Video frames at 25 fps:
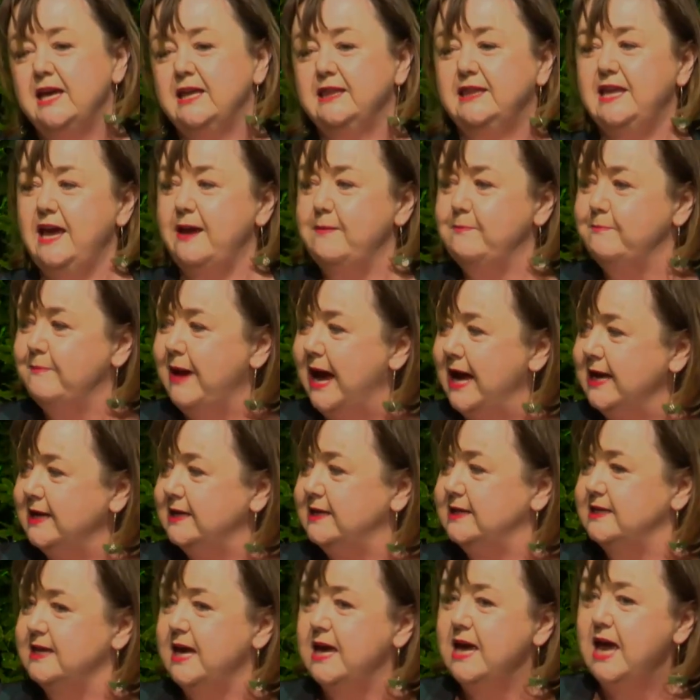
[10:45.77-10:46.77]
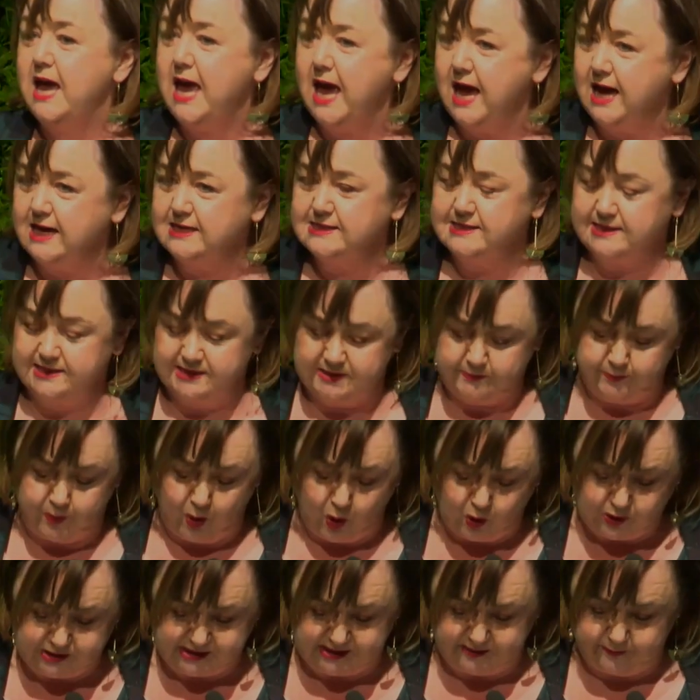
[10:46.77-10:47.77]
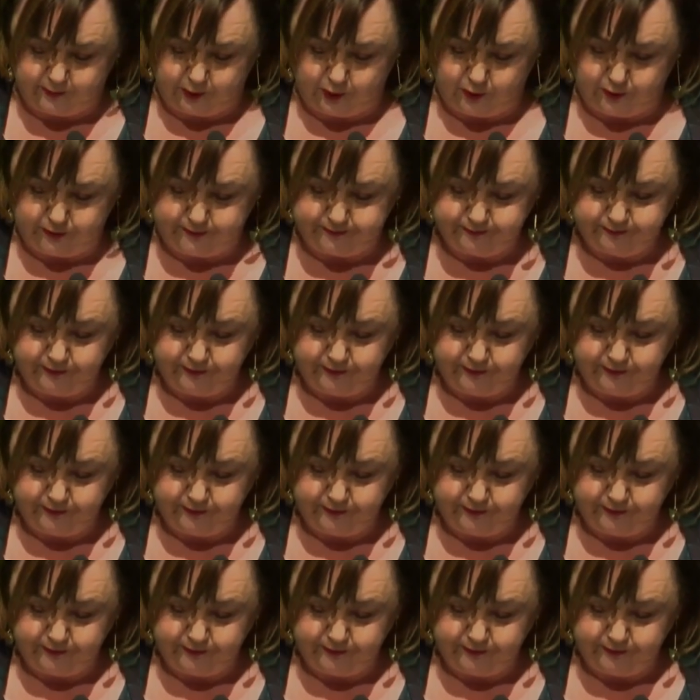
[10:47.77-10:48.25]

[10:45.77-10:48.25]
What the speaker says: that make houses possible.